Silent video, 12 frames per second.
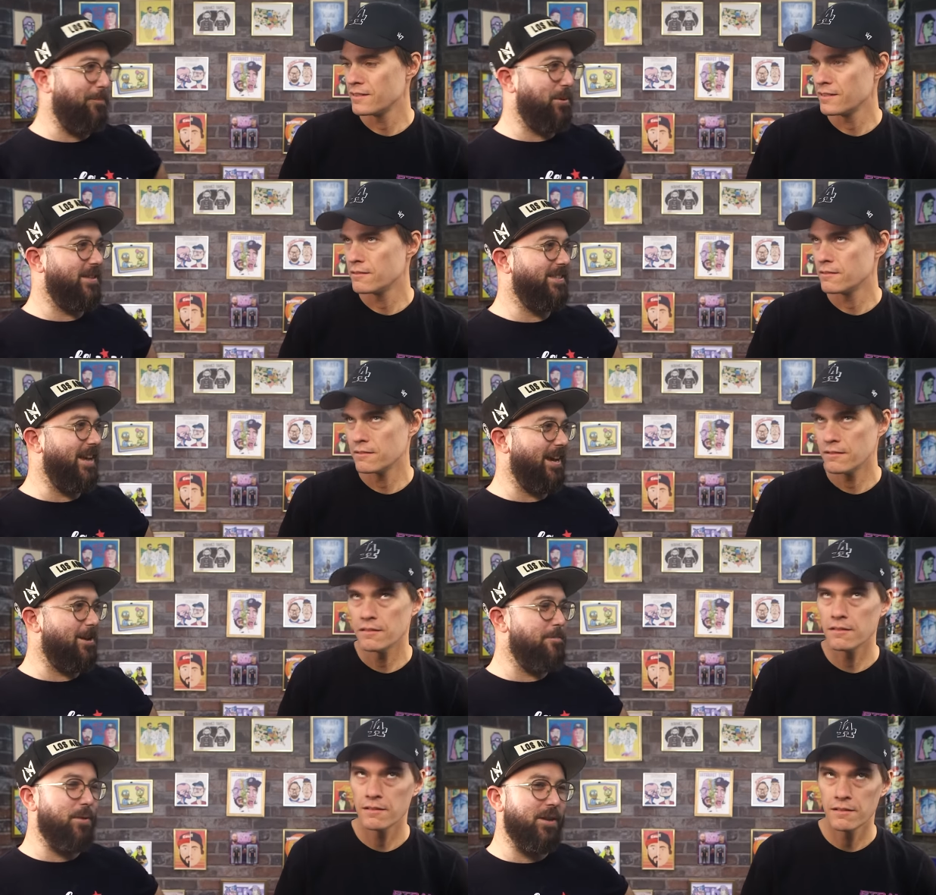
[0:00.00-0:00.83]
Speaker 1: map in a
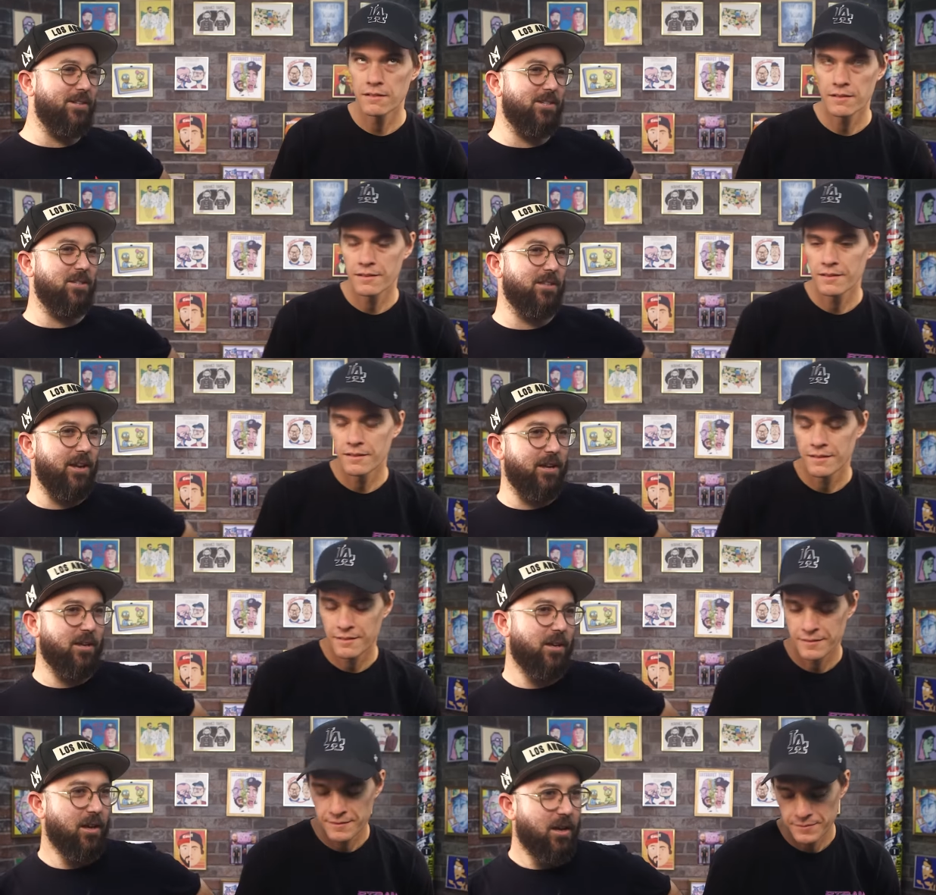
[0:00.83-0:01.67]
second, but it's just
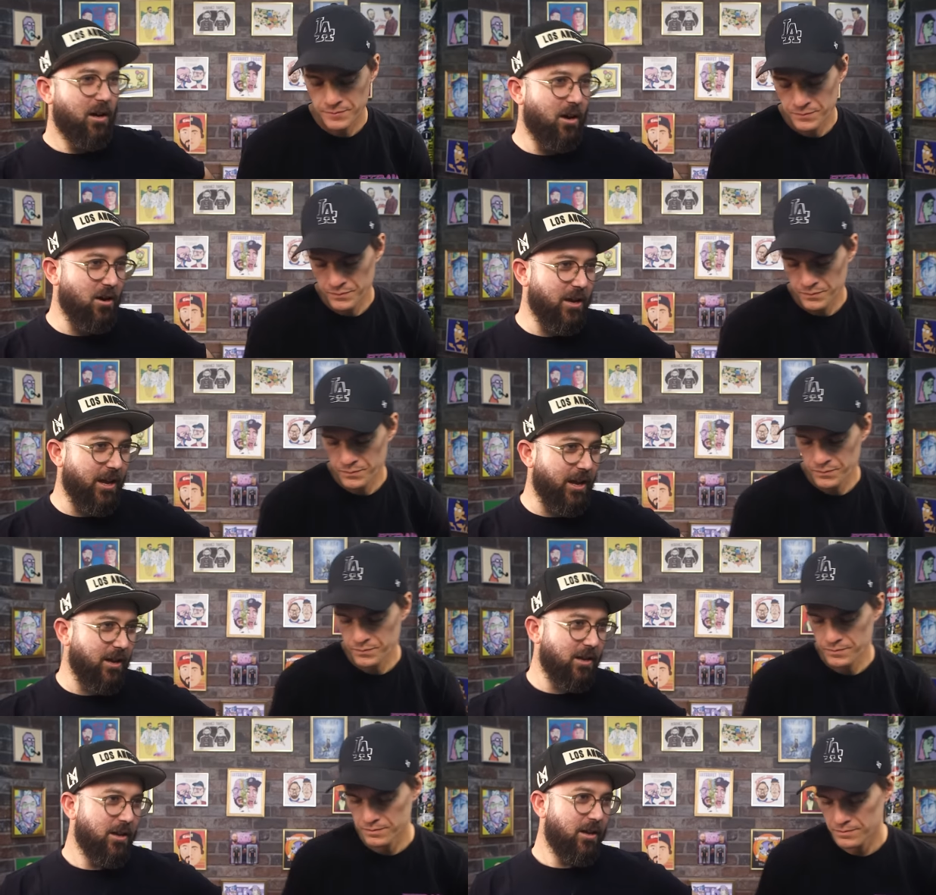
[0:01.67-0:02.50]
like,
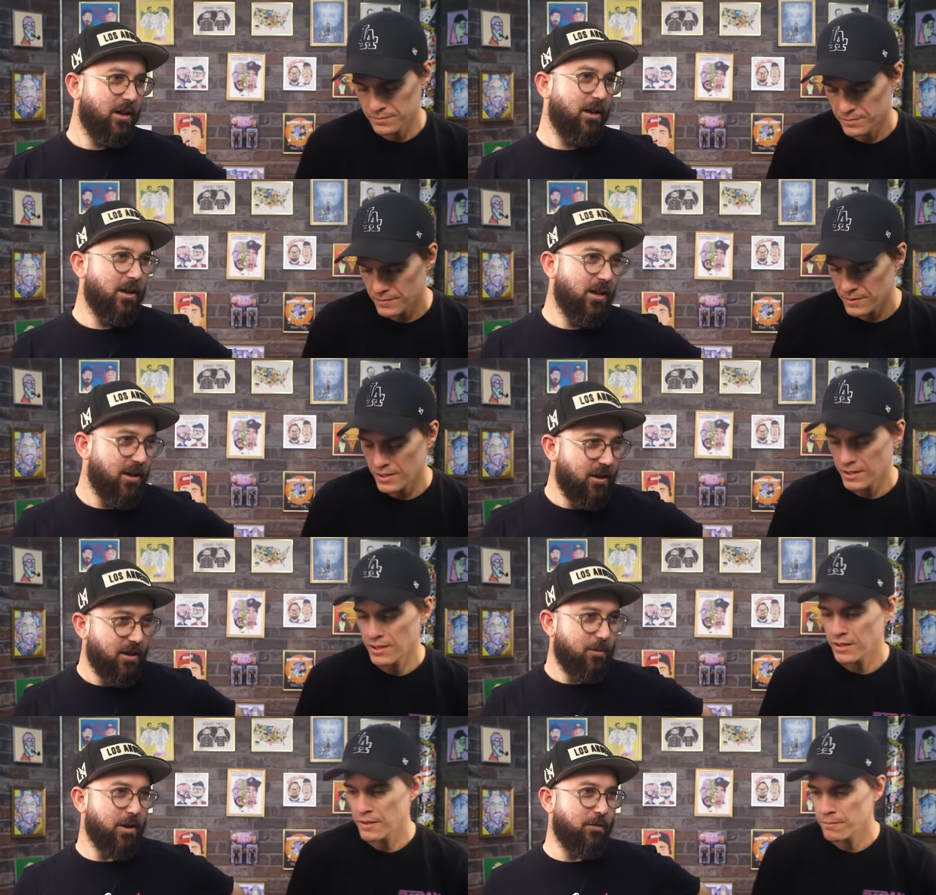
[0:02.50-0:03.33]
okay,
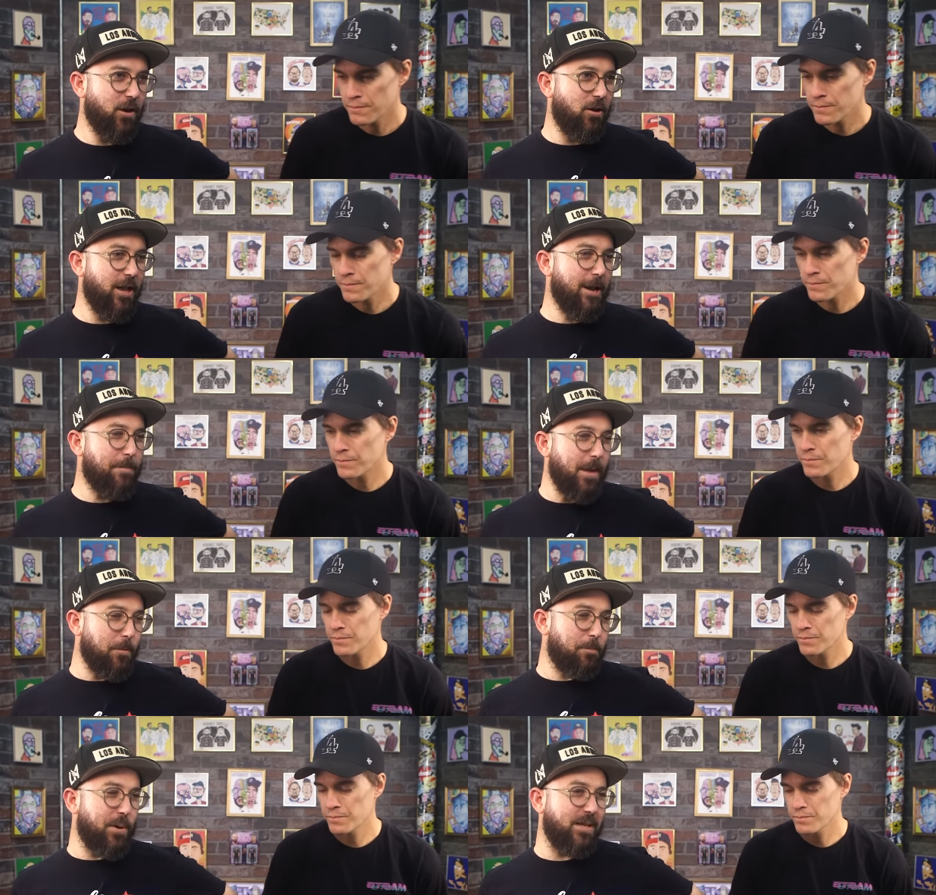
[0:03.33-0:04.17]
if you don't like
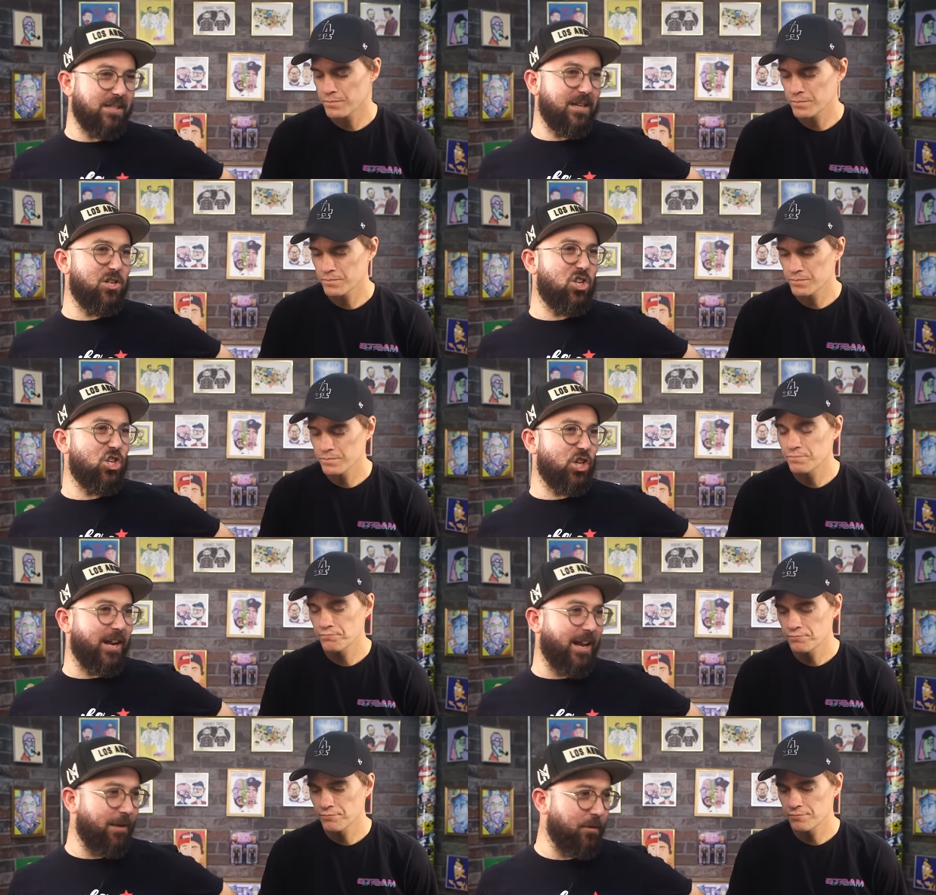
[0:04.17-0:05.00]
people pissing and
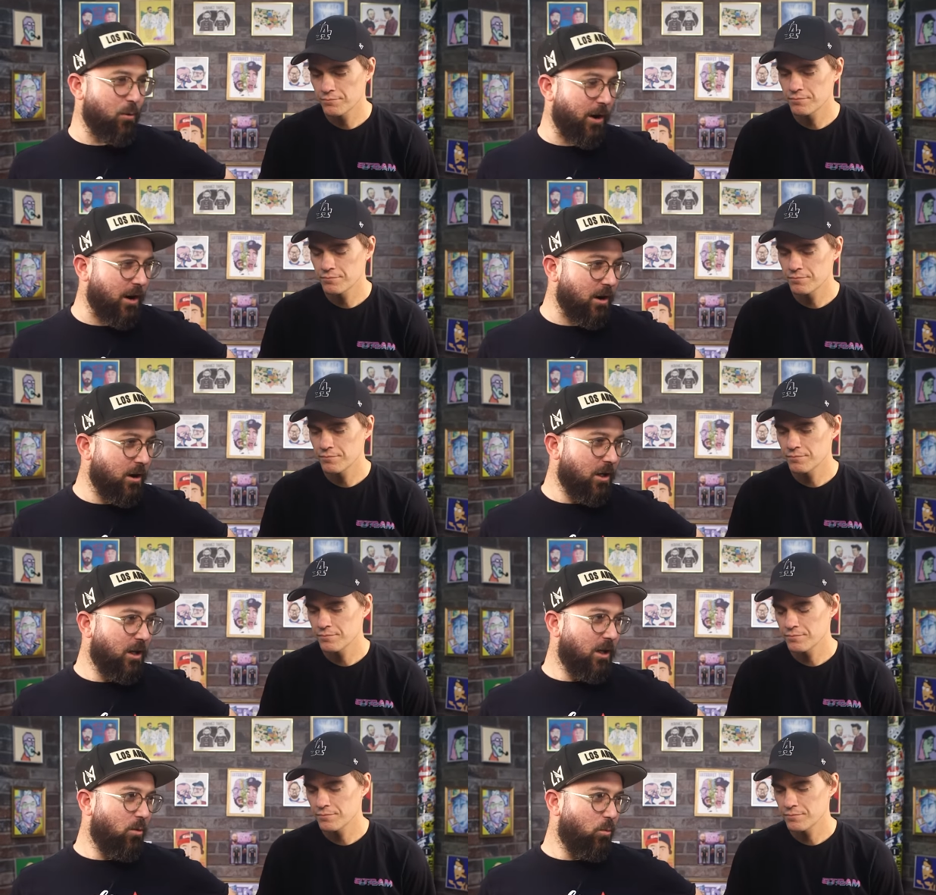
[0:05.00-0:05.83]
shitting everywhere,
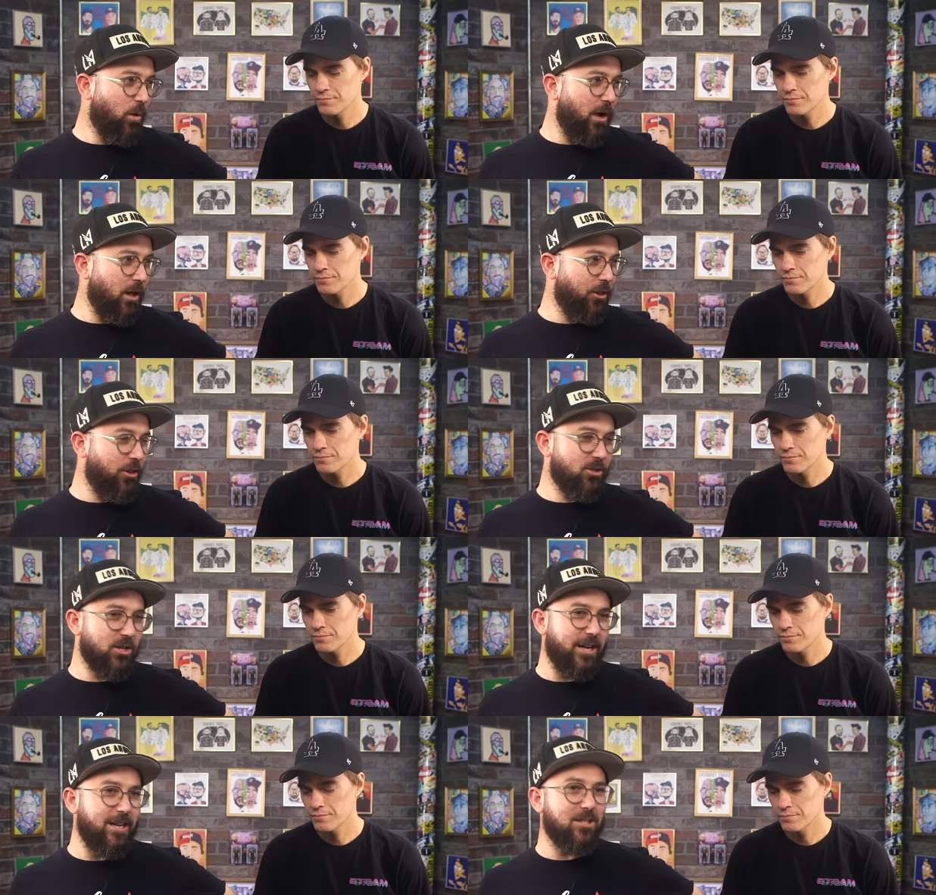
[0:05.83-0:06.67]
well,
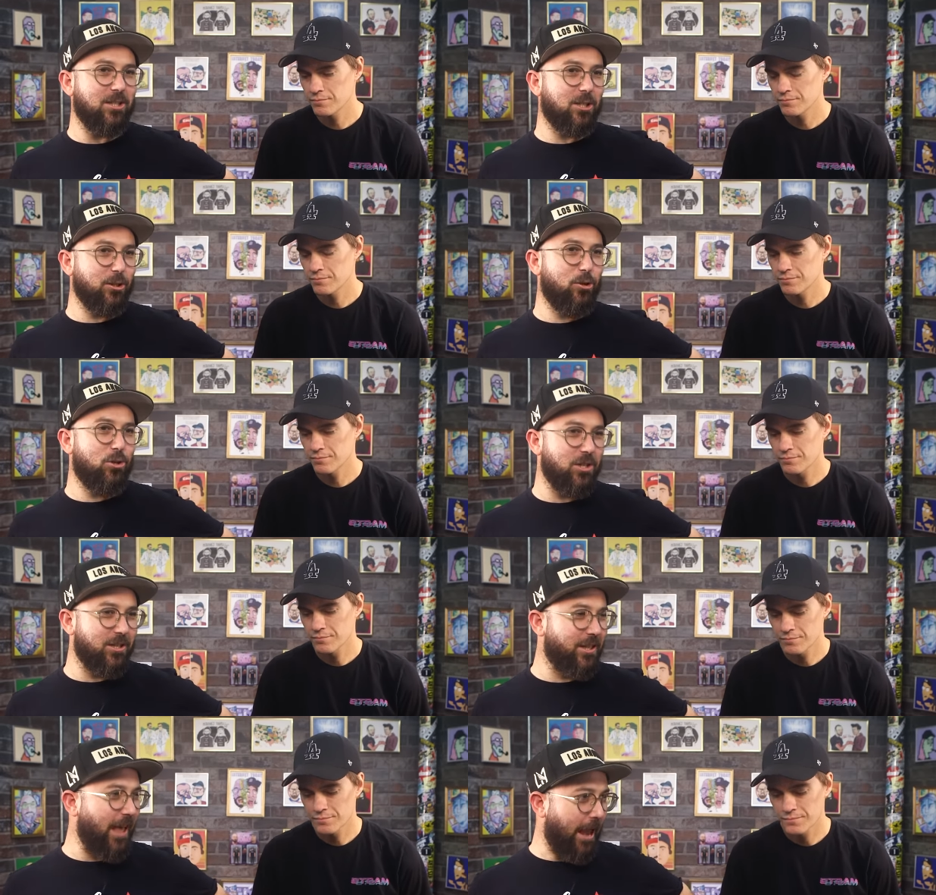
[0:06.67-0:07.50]
there's an easy
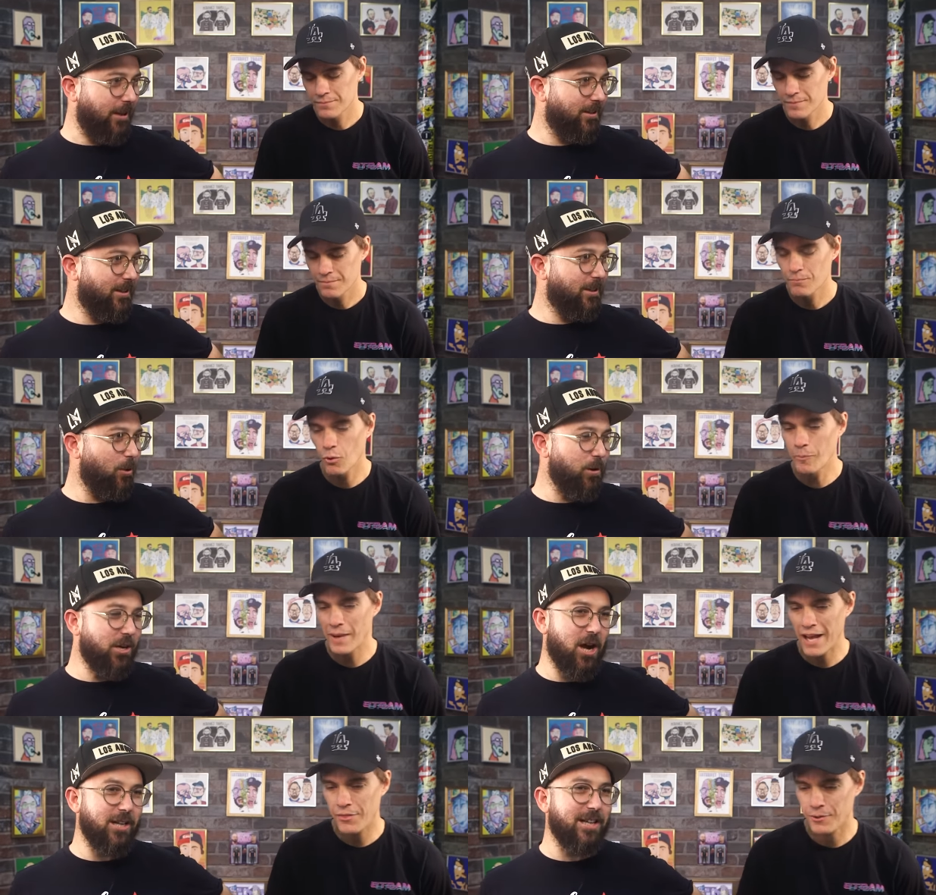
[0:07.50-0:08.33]
solution to that that More would
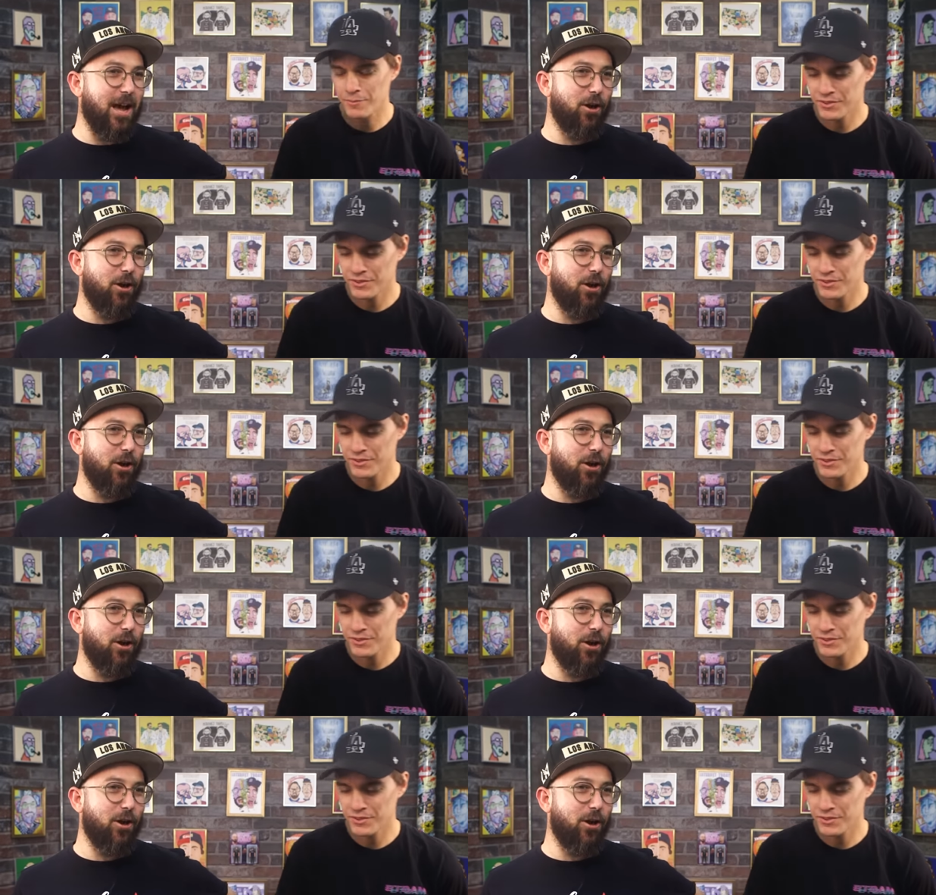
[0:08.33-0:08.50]
bathrooms. cut